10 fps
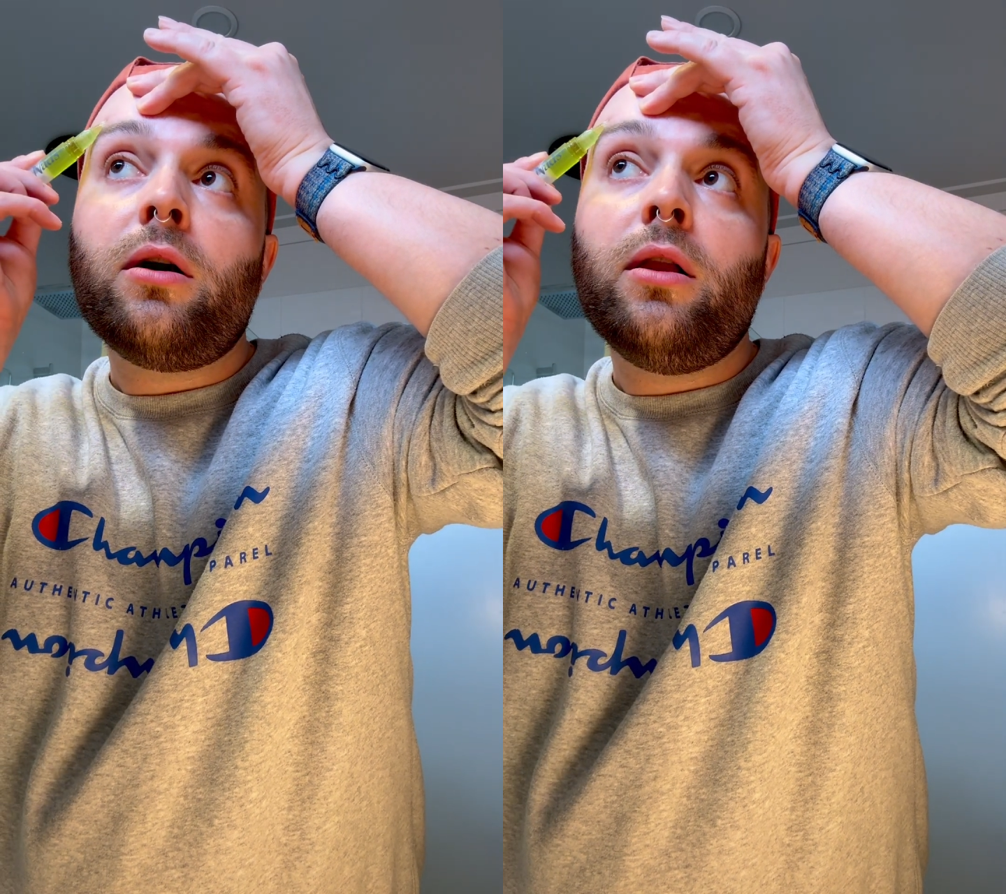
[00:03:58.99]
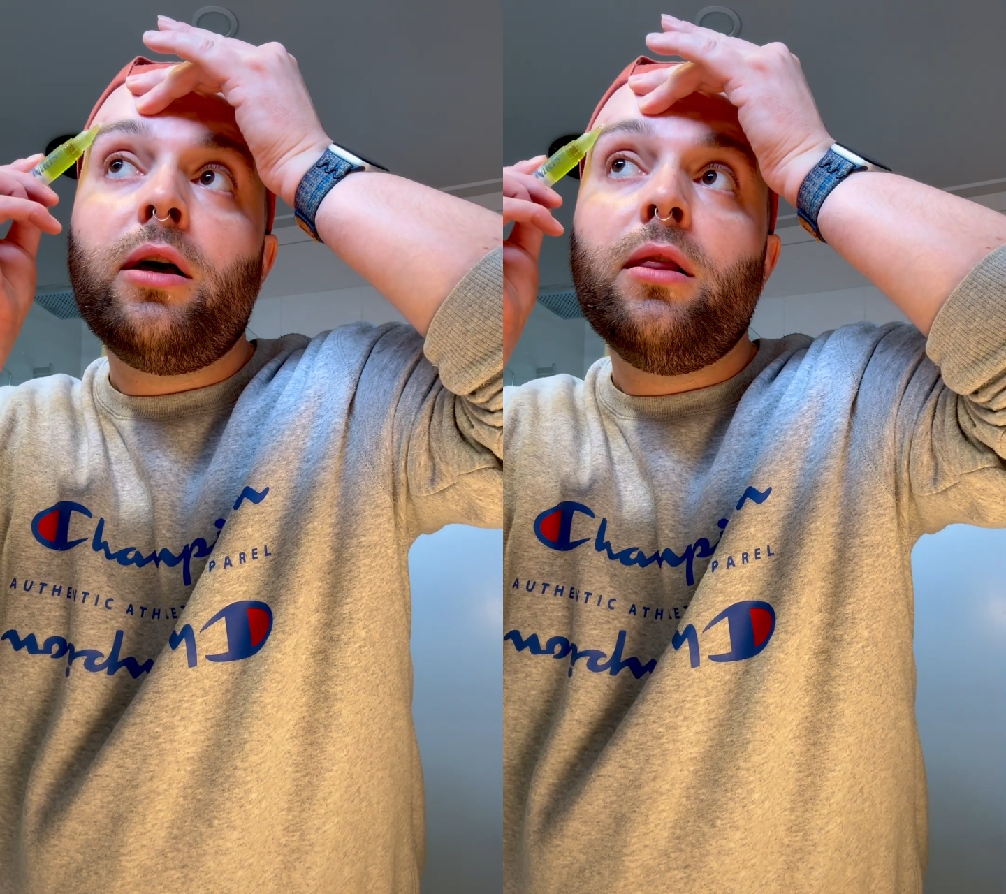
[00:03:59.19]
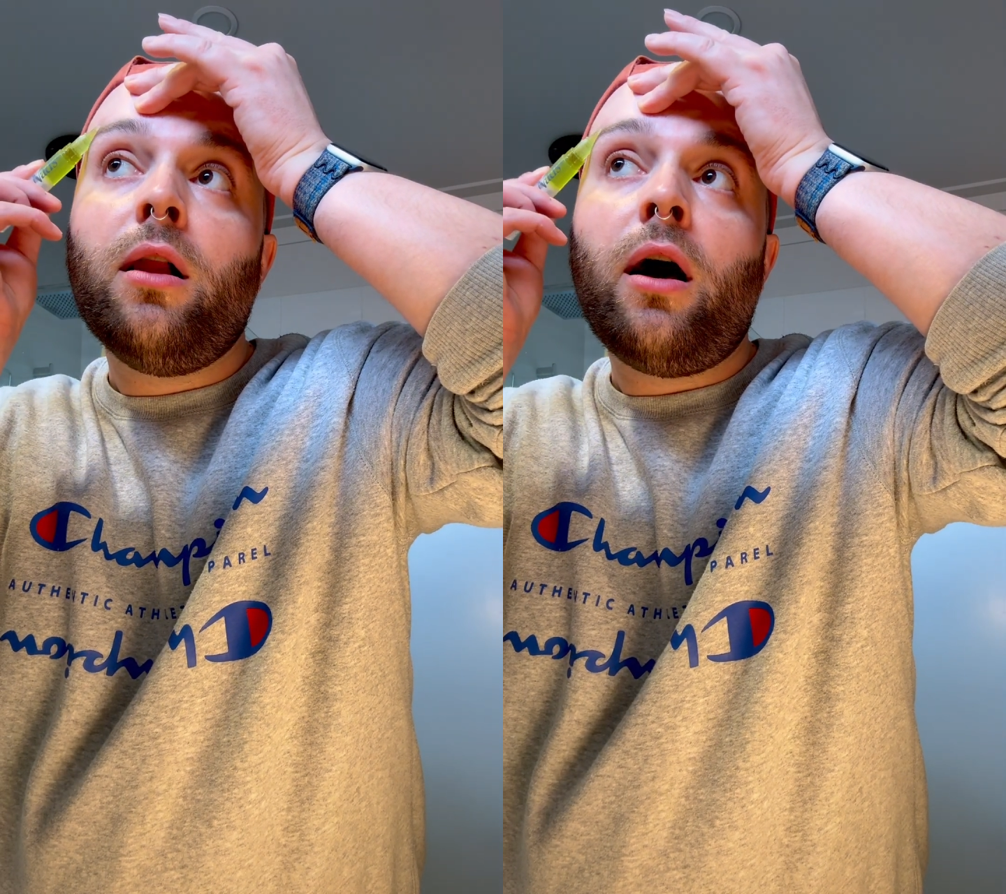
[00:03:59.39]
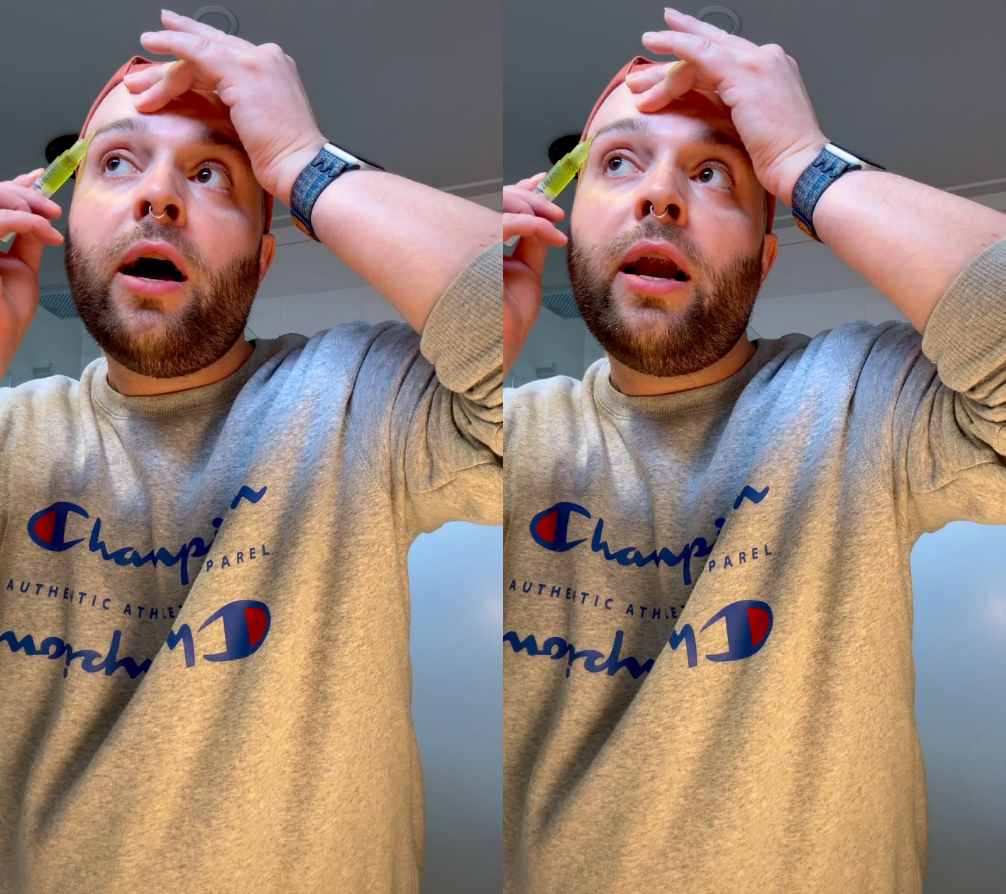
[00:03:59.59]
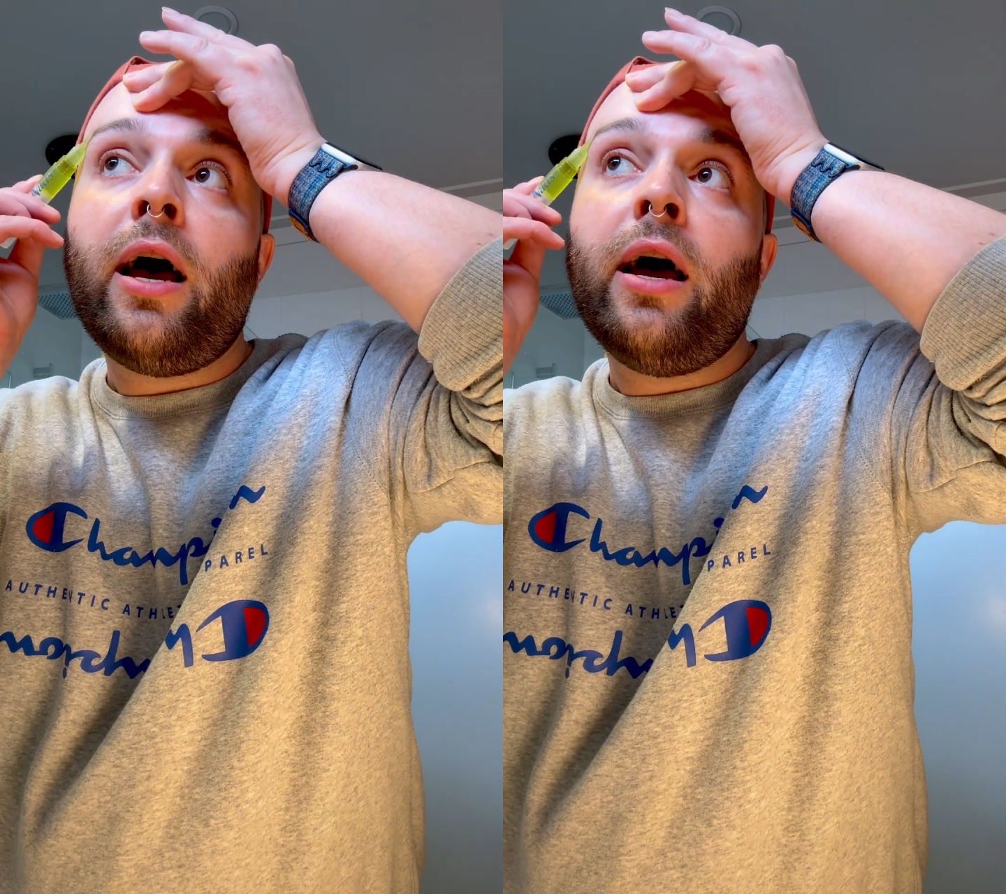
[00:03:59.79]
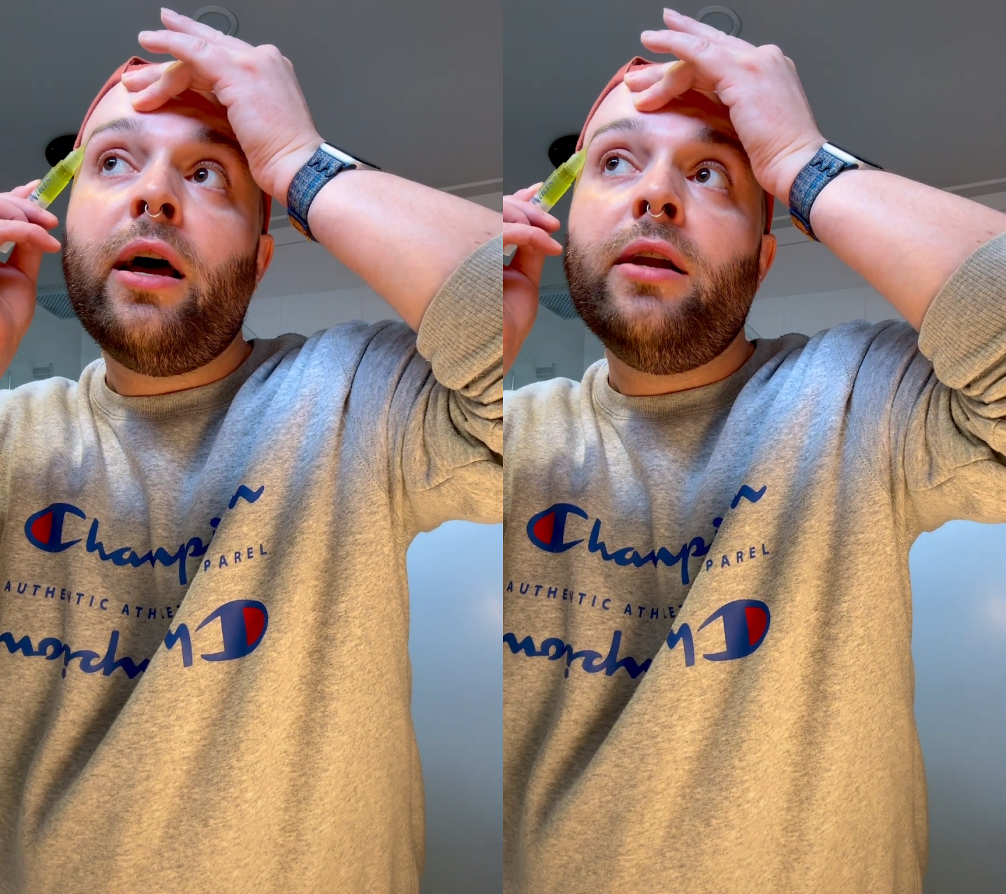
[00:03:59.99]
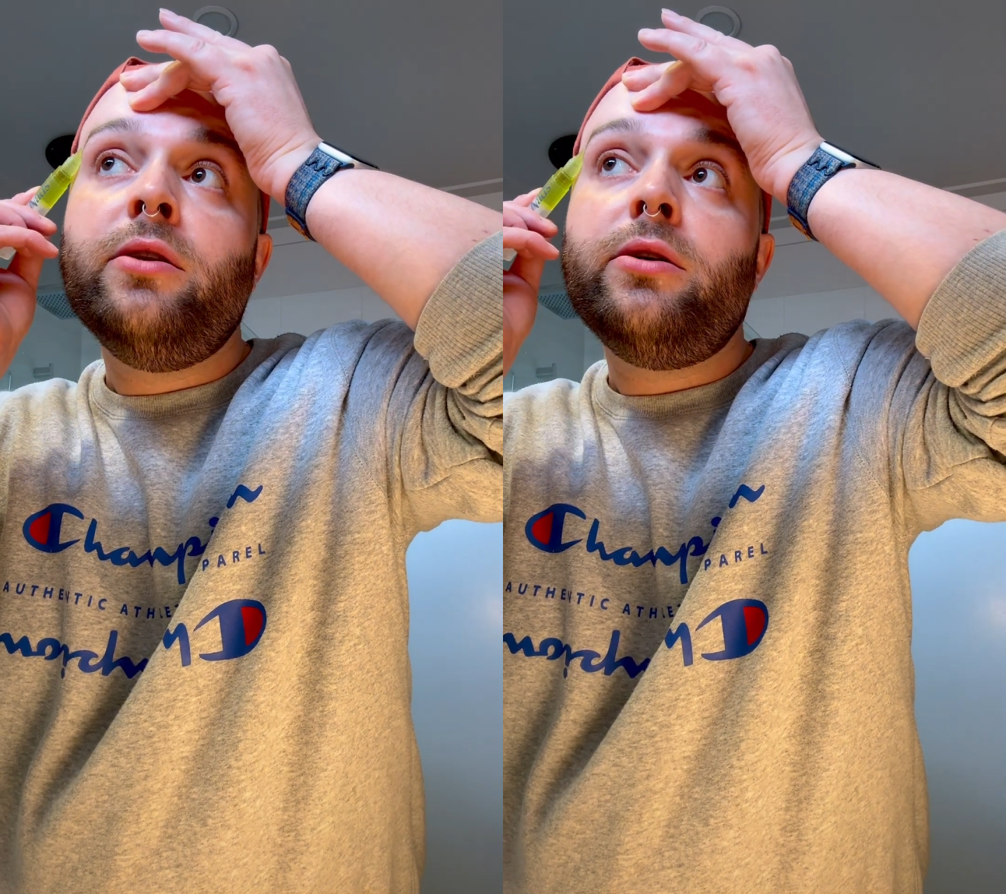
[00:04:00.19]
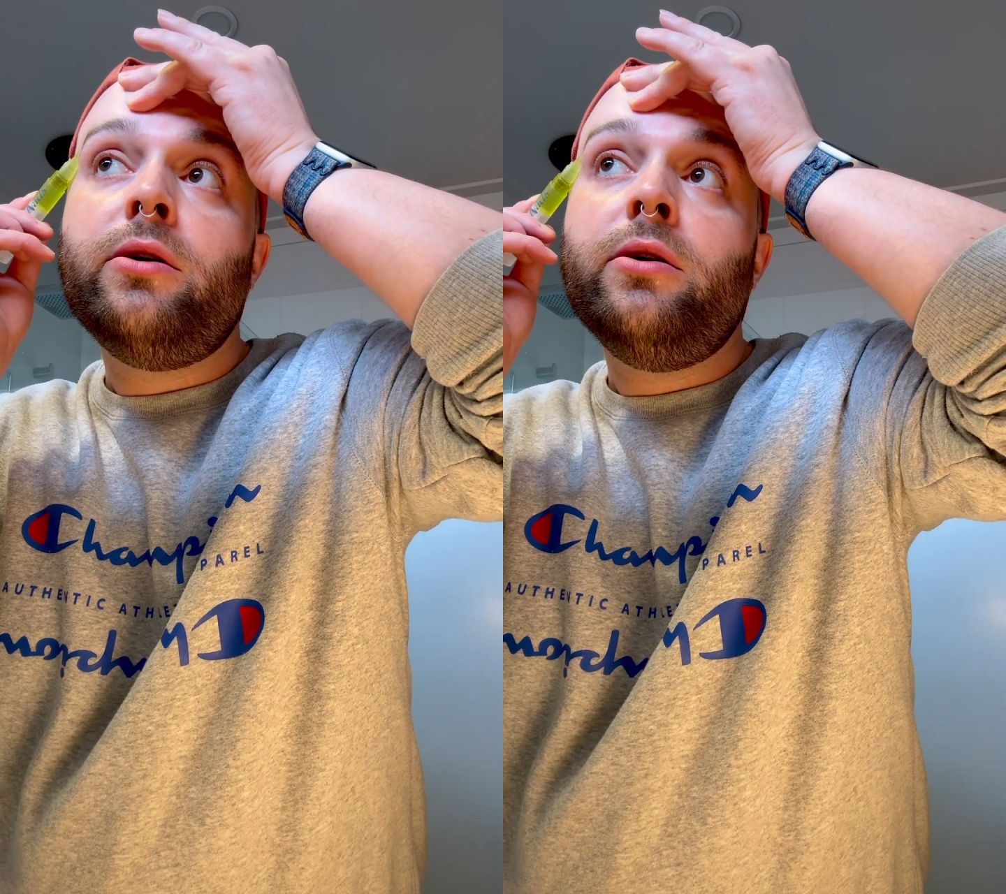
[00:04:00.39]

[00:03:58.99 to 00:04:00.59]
clean line, and